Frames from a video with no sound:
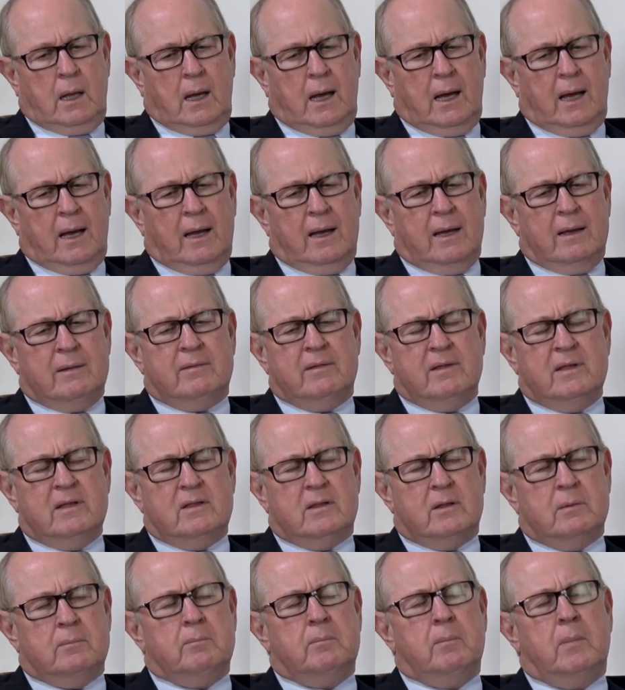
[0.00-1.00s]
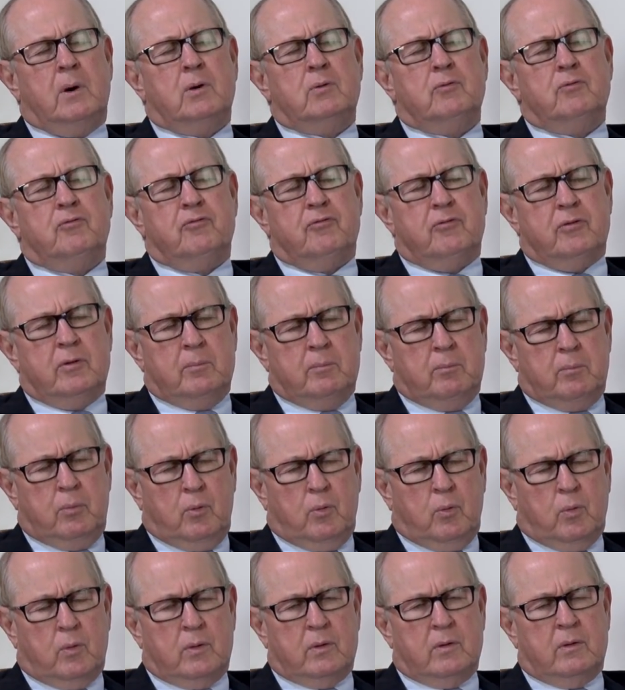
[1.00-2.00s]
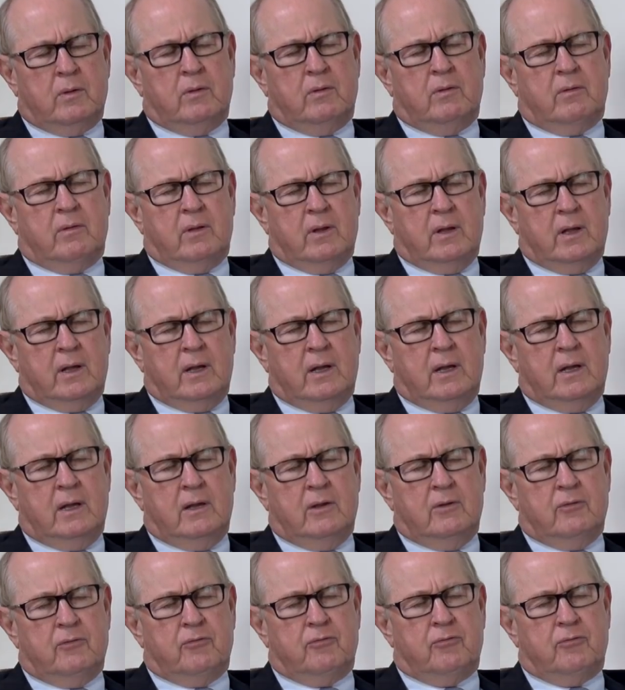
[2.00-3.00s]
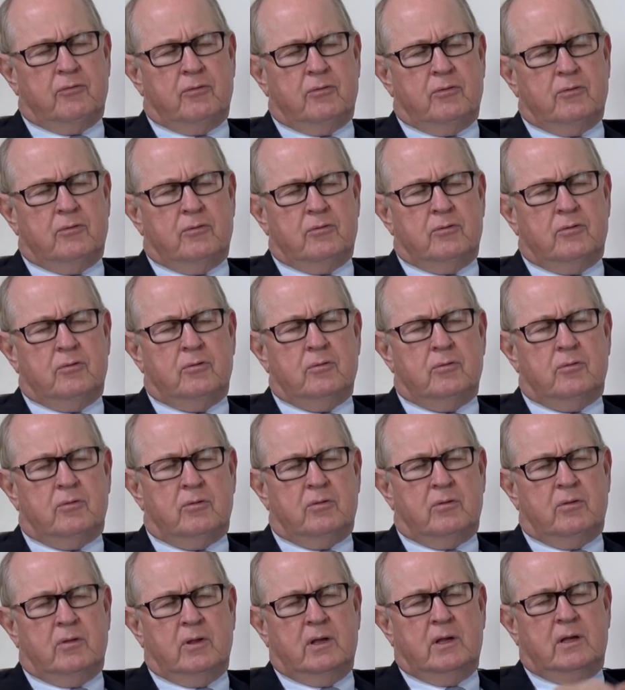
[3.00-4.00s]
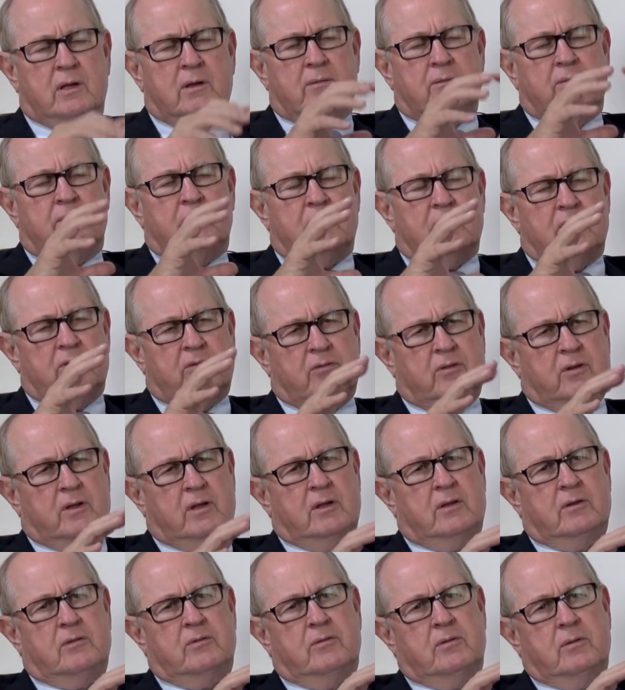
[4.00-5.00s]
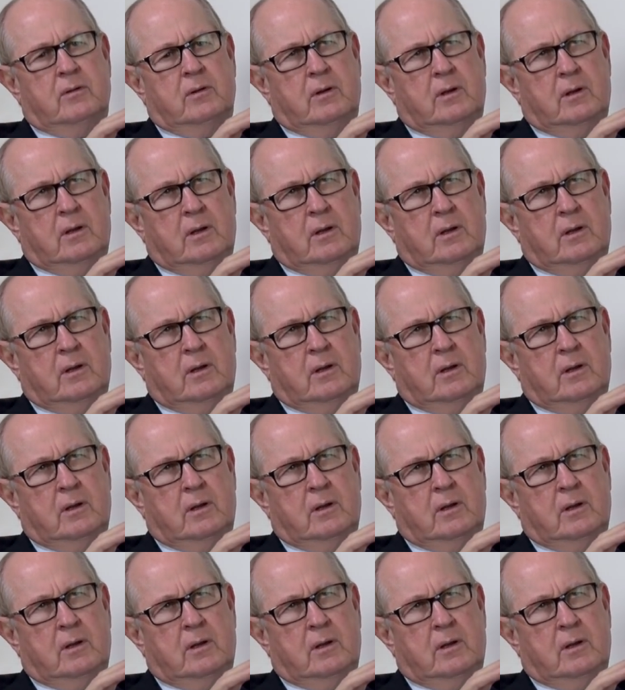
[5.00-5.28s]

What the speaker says: I think the most important thing is to think of this as,